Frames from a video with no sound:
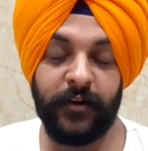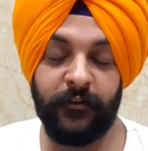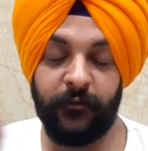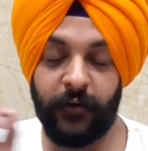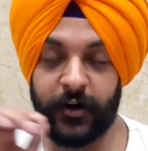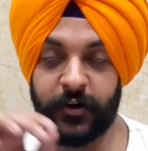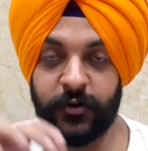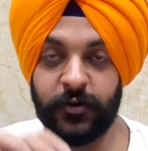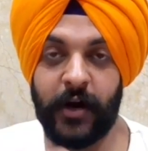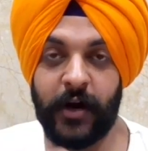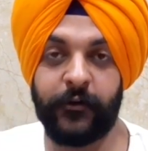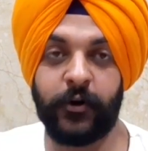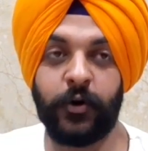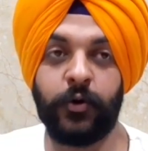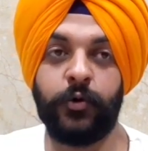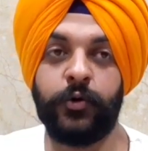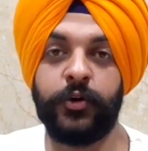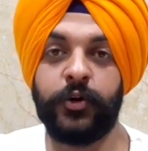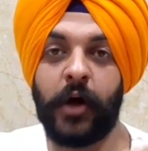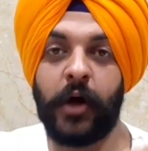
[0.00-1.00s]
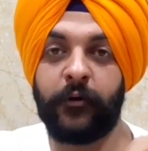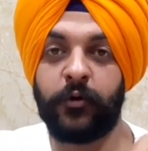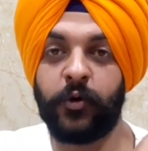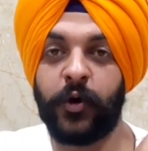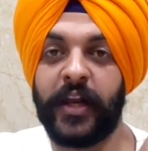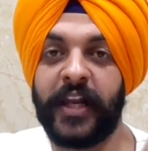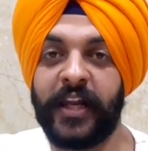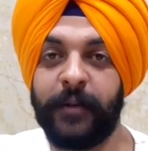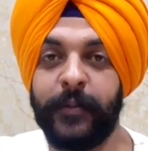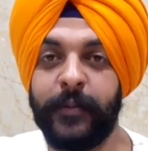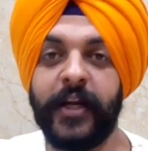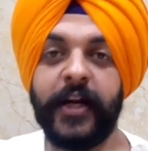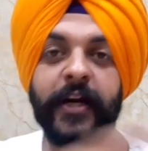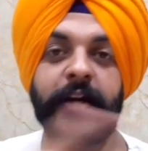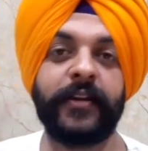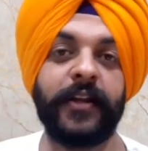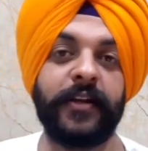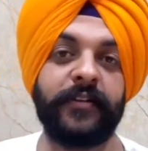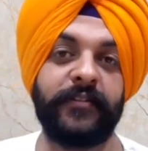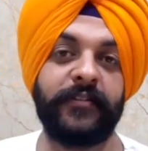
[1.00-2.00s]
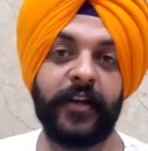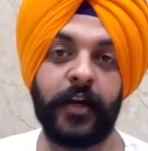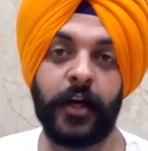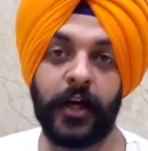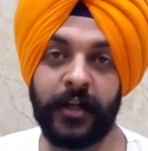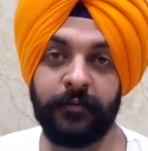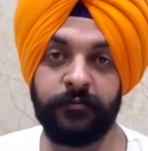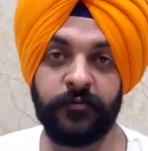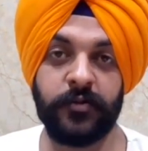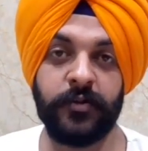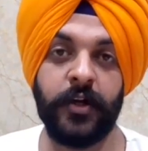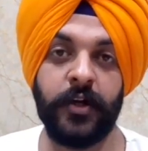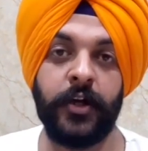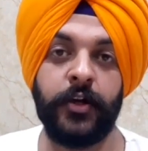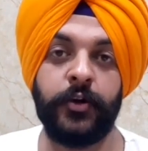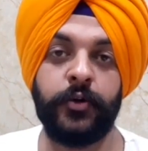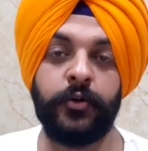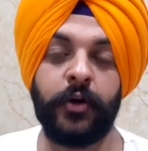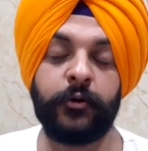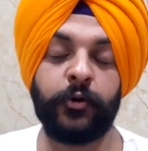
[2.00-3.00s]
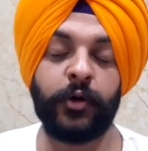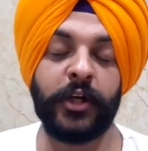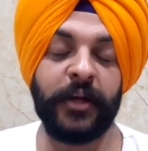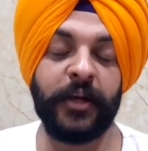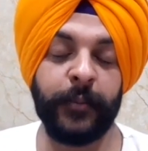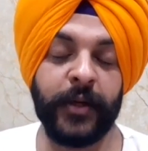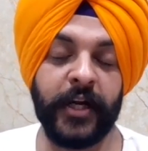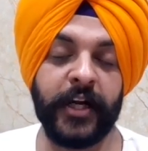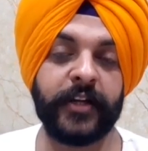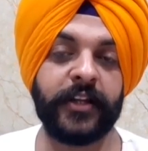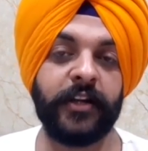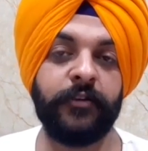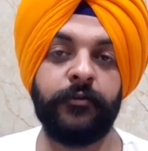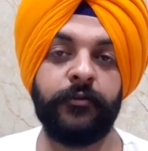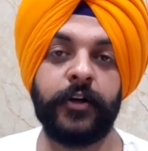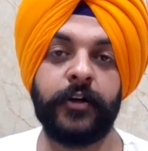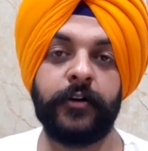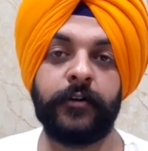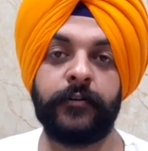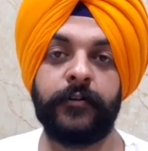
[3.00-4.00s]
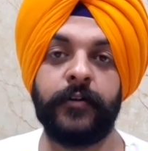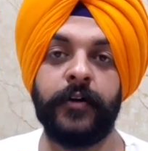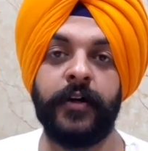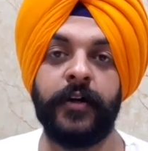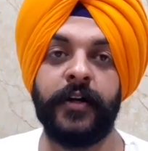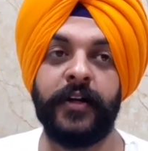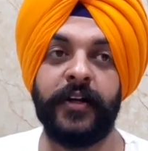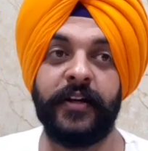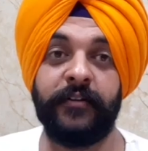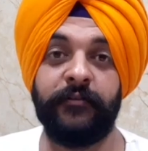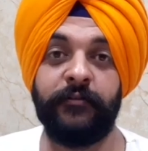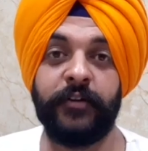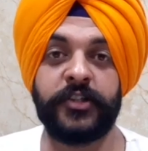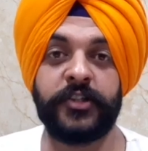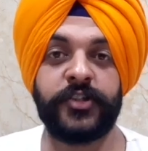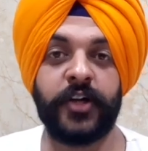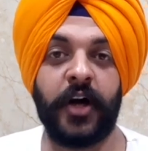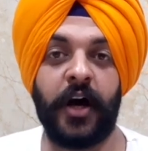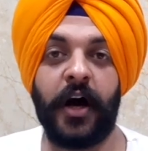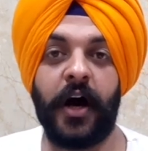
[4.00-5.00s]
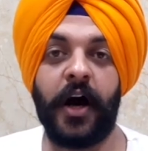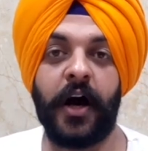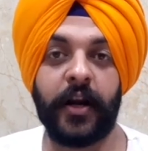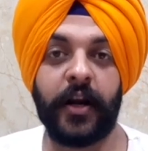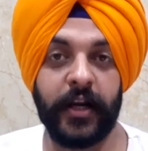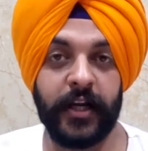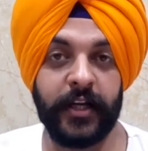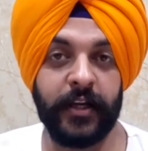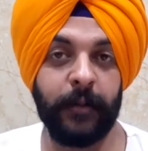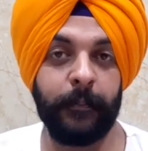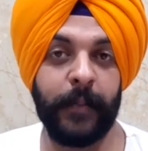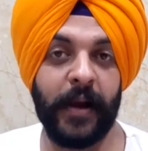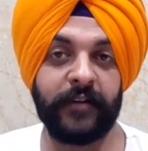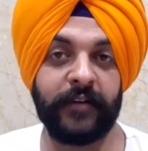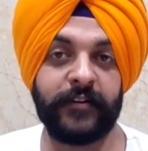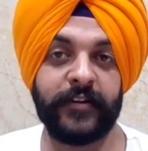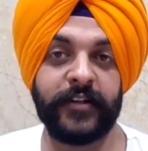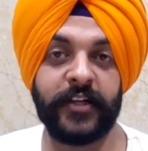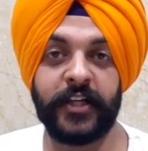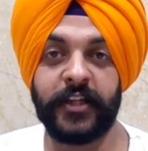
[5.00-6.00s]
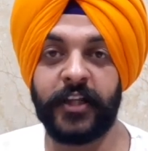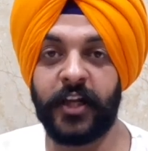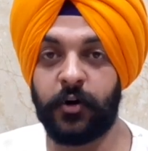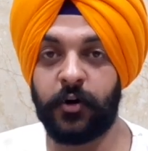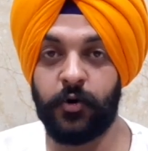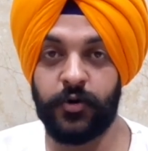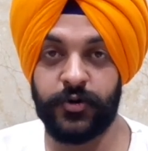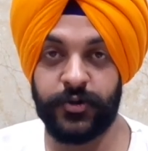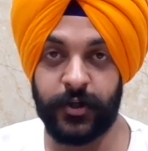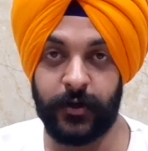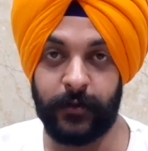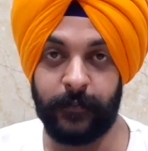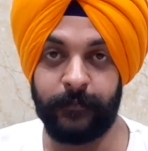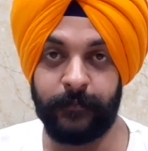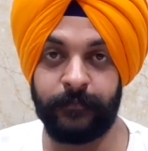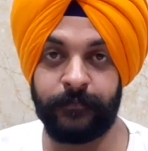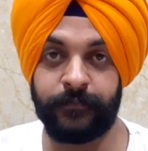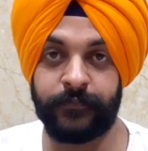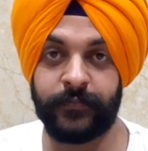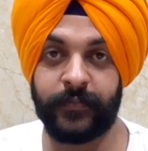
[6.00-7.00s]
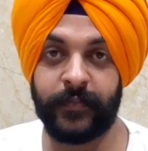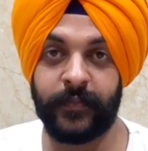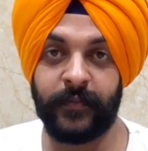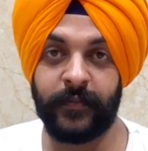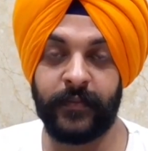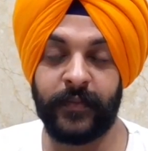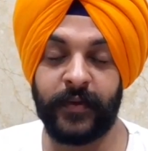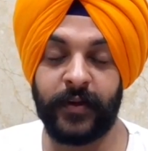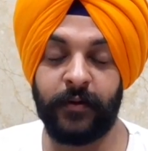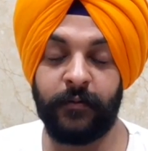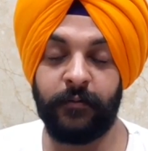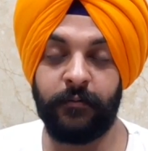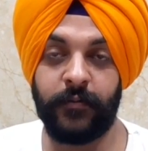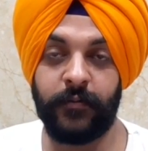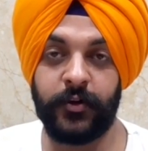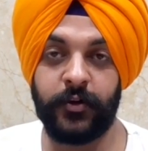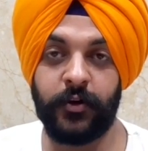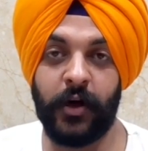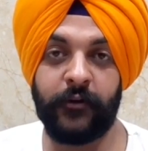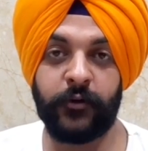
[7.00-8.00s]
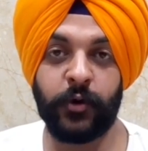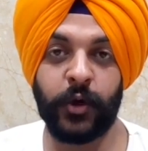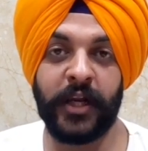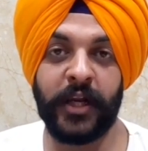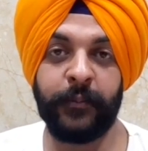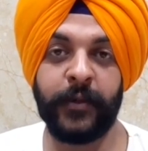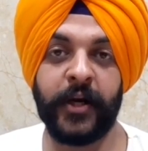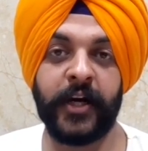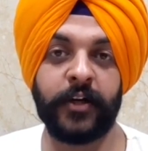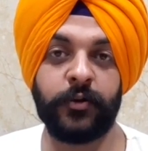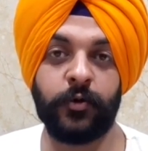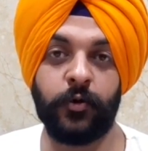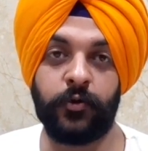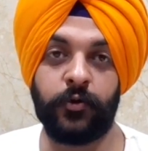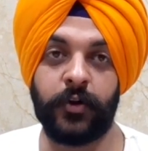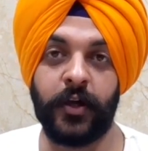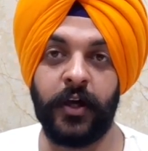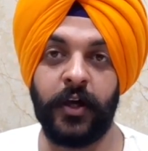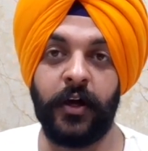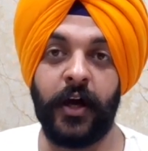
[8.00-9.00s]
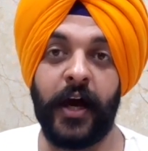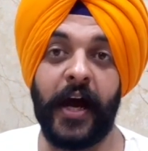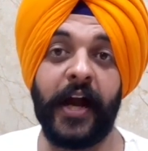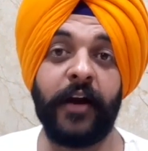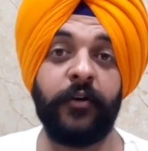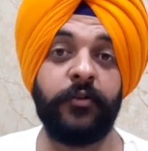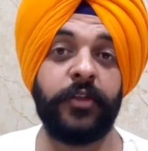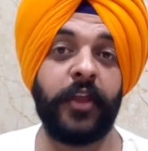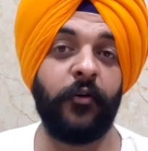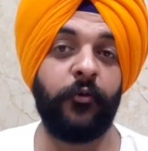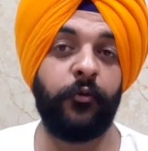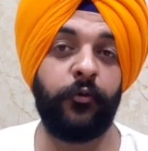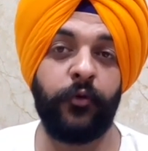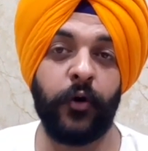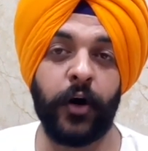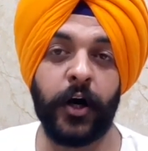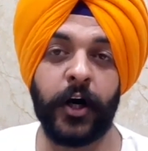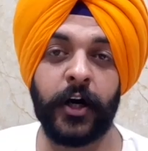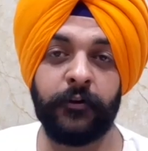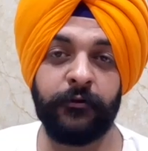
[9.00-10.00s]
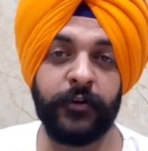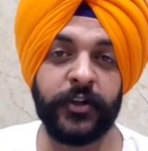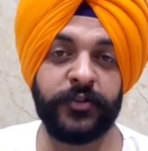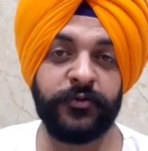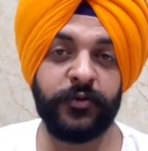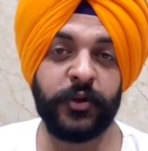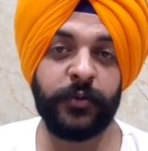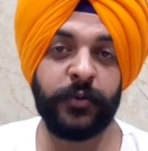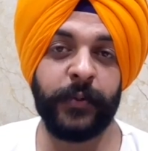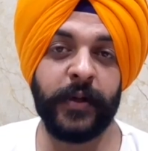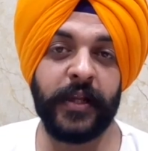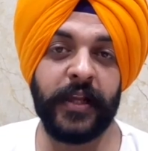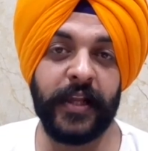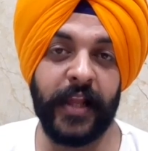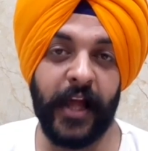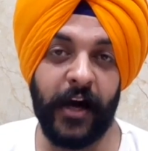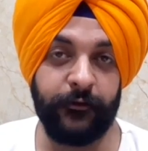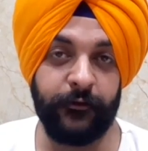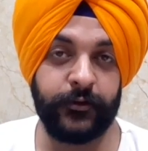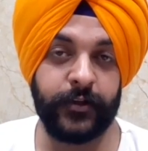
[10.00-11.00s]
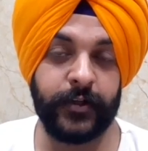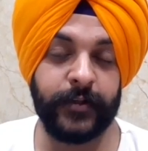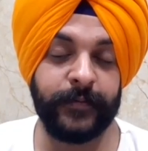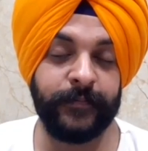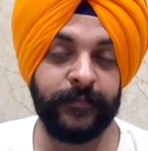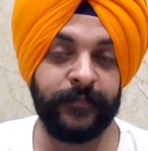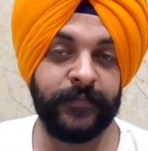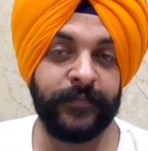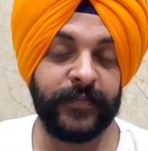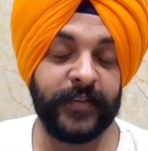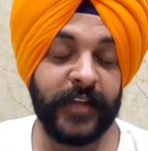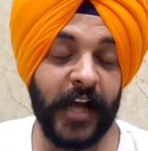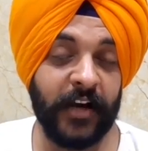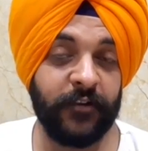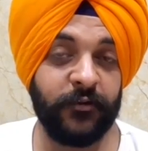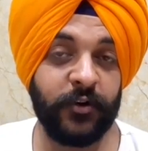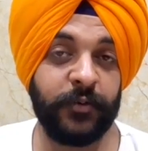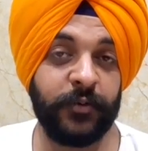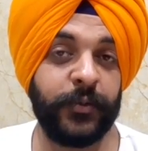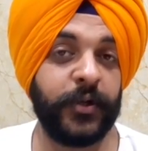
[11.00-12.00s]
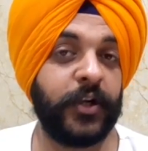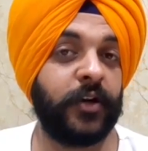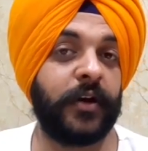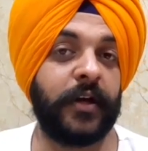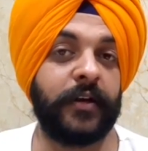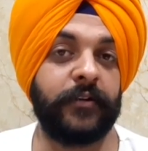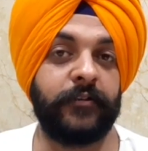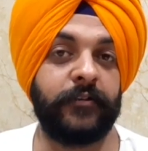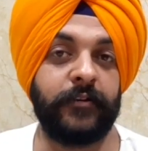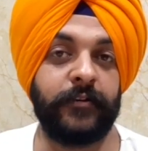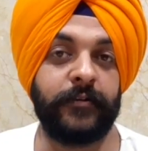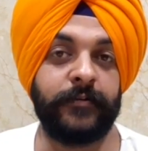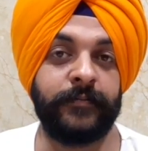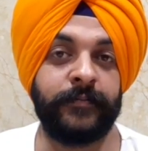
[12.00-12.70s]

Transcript: what you have to do, you have to eliminate the synonyms, you have to eliminate the words which are in the passage in the question. You have to eliminate those, and the word which would be left, that would be your answer.